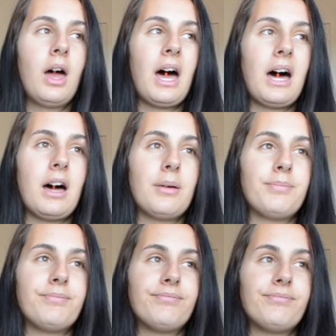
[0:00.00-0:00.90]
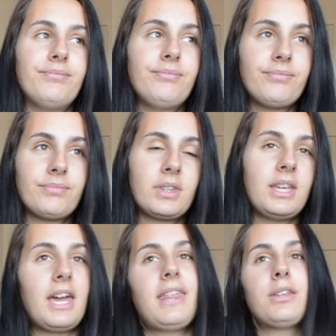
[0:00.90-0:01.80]

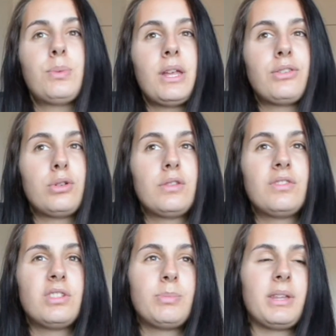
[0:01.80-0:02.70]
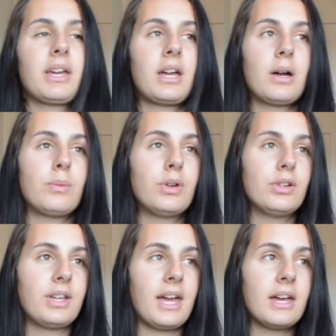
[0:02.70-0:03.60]
yeah, that's when I sort of just be like, oh,
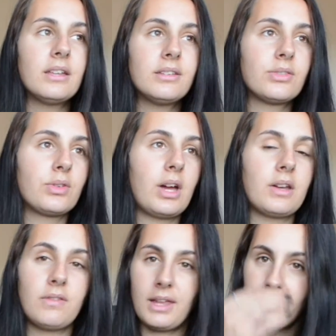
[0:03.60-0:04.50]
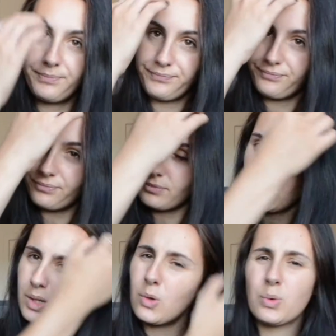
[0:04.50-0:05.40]
who cares kind of thing,
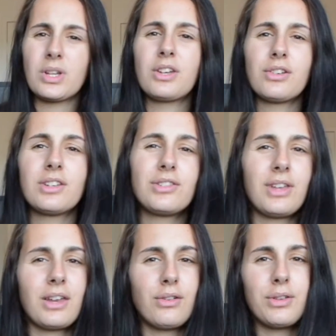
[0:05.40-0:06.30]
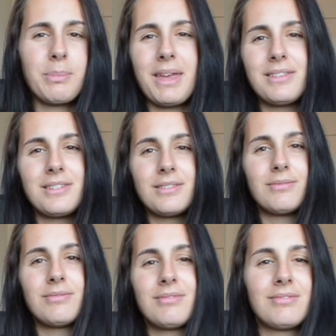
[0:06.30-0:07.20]
which I know is like not the best
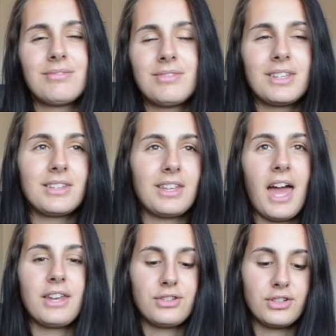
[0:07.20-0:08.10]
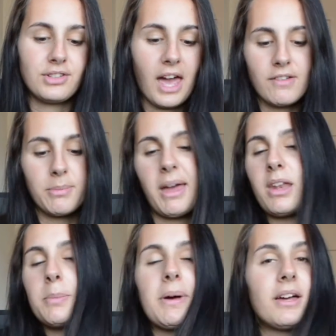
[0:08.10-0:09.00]
attitude to have
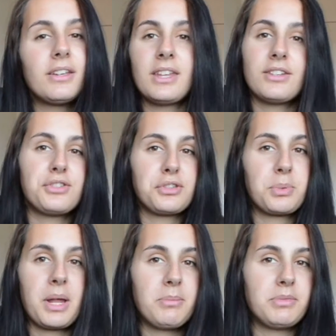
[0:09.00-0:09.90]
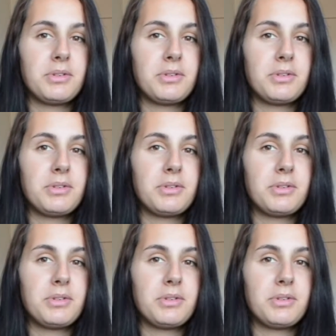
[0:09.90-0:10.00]
about it, but that's just what I